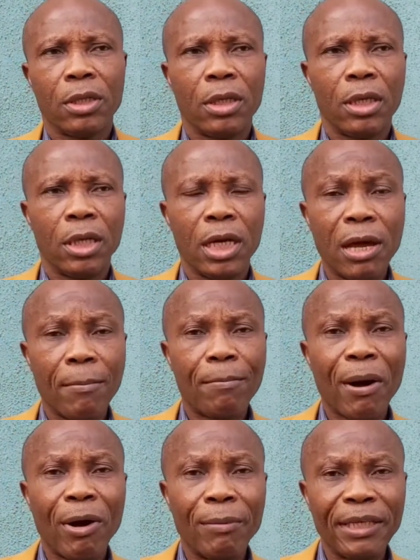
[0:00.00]

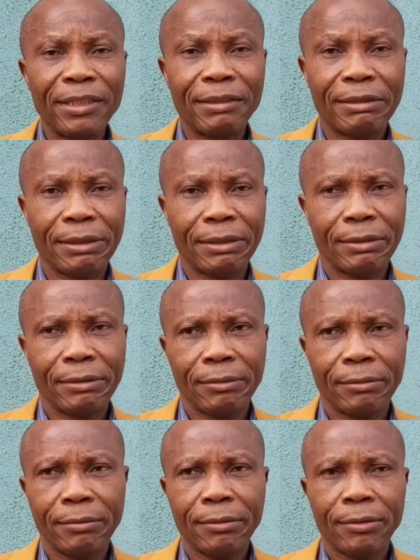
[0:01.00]
empowerment,
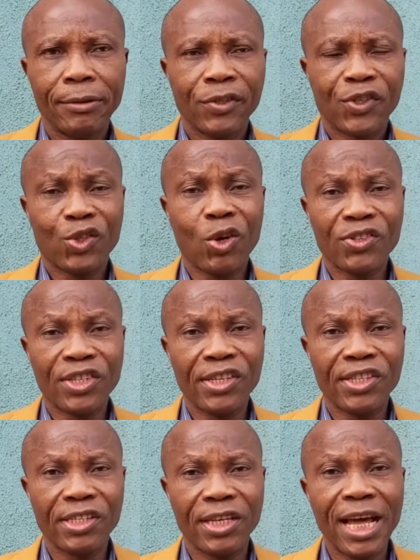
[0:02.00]
success
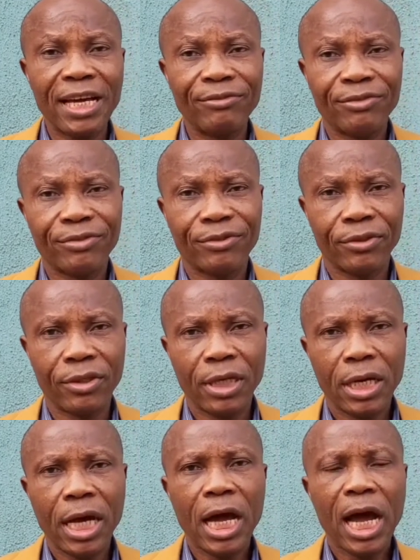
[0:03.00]
in life,
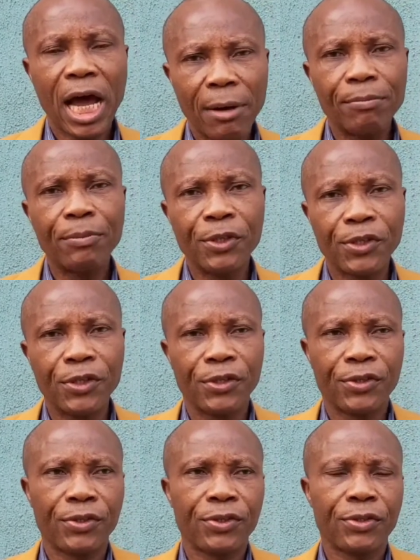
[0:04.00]
and
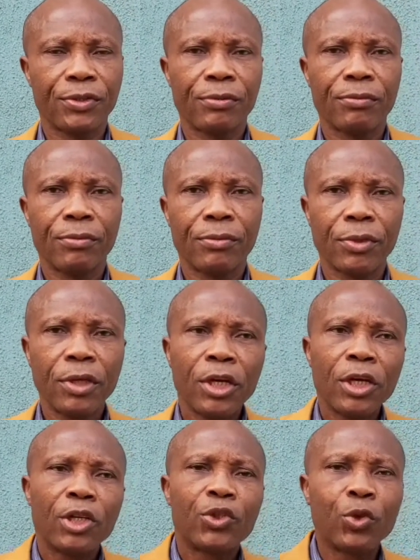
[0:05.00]
business.
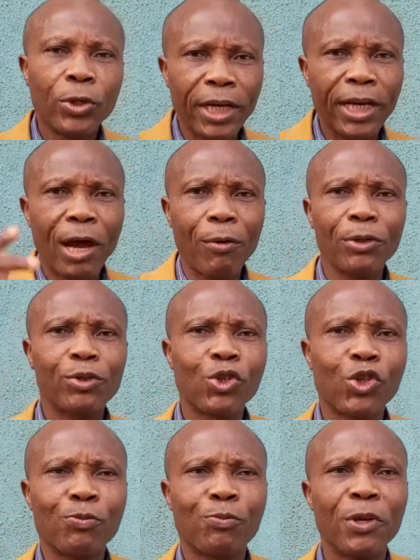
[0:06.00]
Today I want to
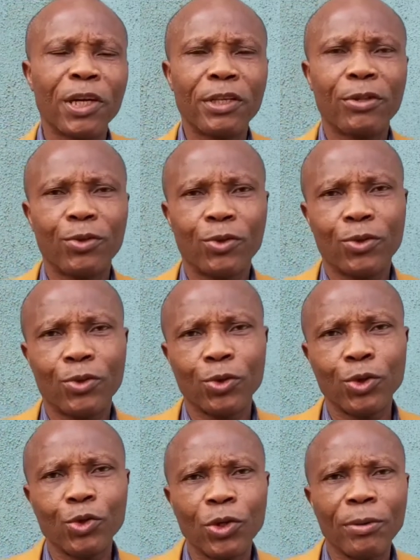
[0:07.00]
speak to
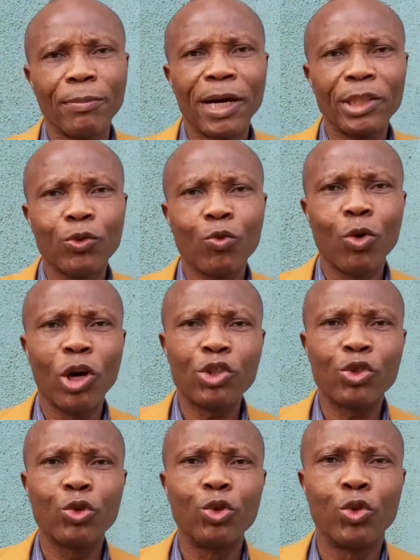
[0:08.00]
you about what
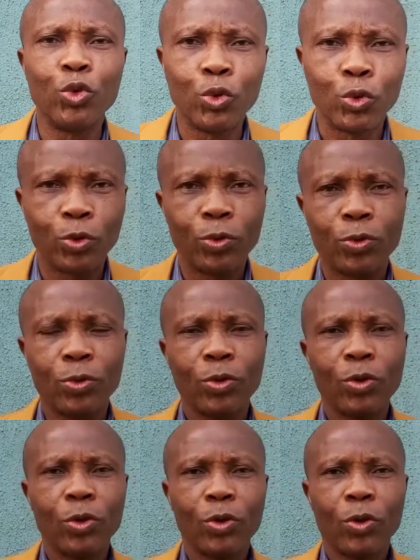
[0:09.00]
to do
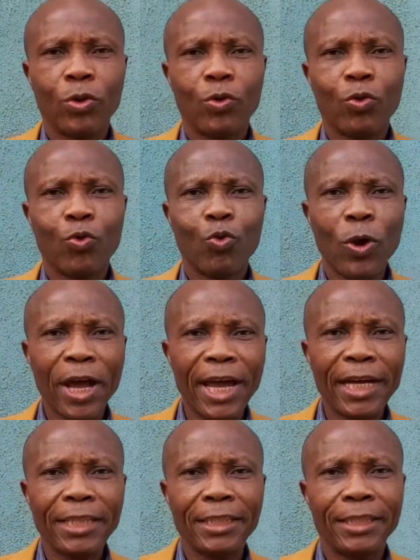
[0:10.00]

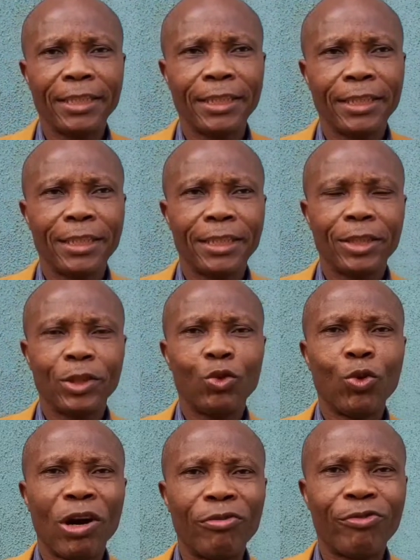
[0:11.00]
when you
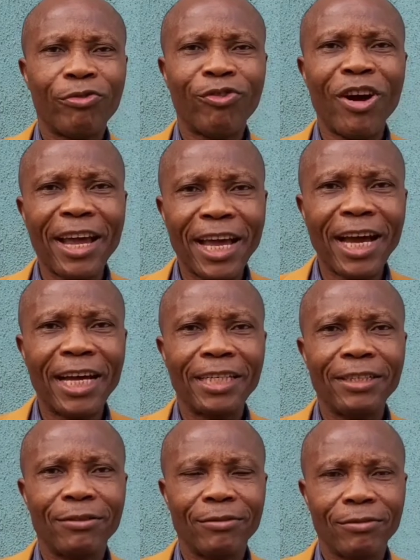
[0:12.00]
are fired
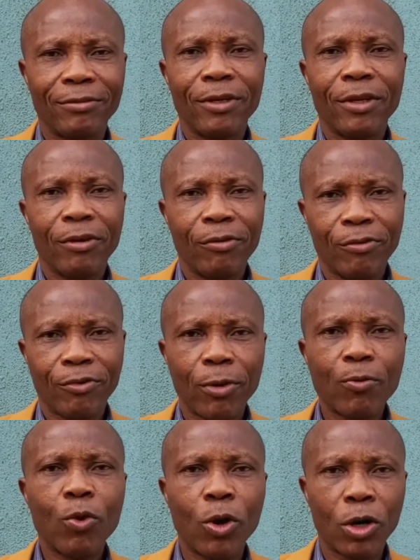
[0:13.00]
from work.